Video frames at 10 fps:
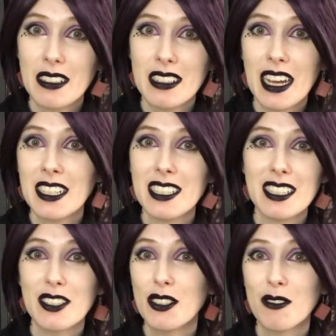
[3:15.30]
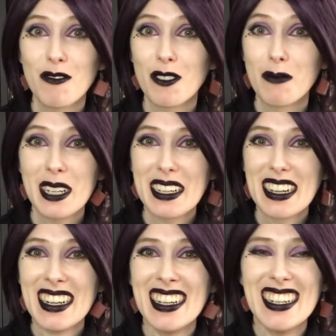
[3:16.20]
that's new for
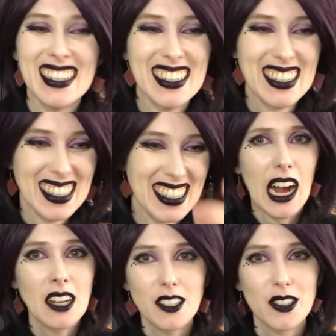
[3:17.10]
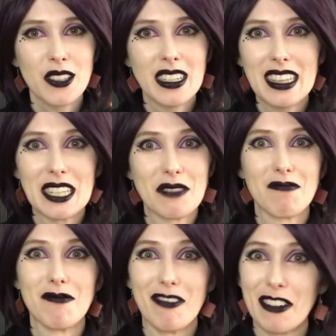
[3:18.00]
me. I also think that's
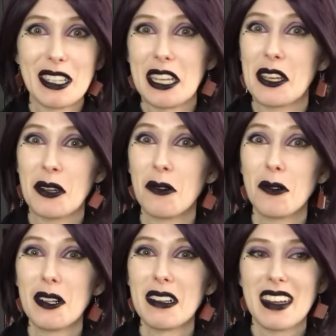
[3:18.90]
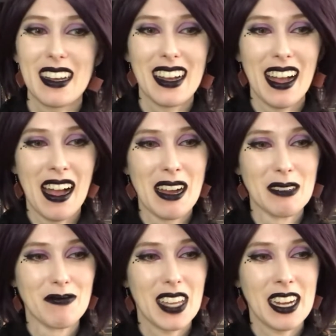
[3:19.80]
really cool,
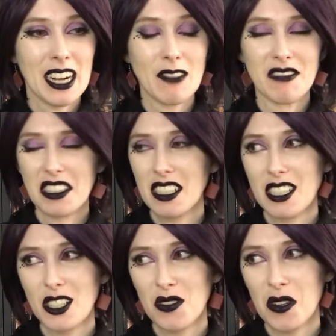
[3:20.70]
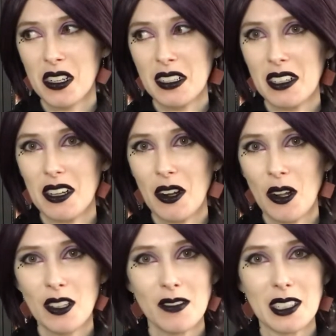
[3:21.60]
and I really enjoyed
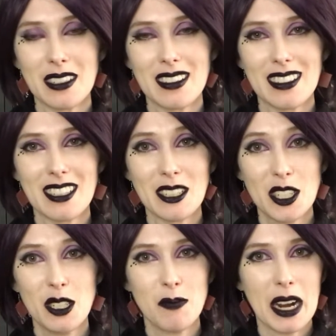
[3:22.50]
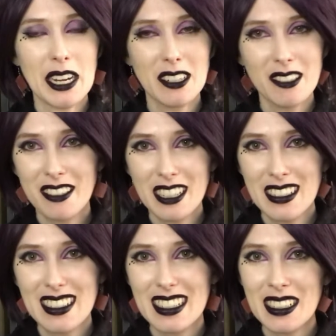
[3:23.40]
all of the spider
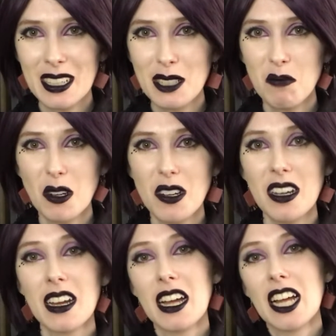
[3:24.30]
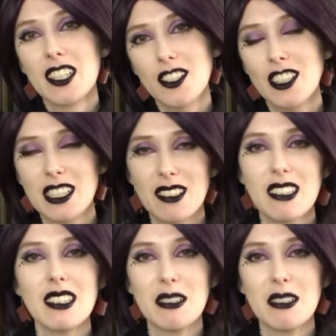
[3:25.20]
things in this book. Just,